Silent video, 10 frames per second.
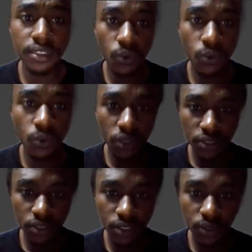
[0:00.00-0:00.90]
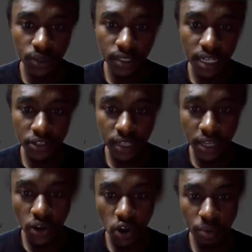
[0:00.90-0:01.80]
you need to do is actually
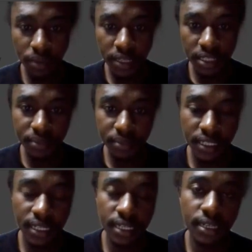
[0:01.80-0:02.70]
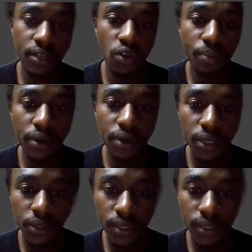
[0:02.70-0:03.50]
copy this particular coupon code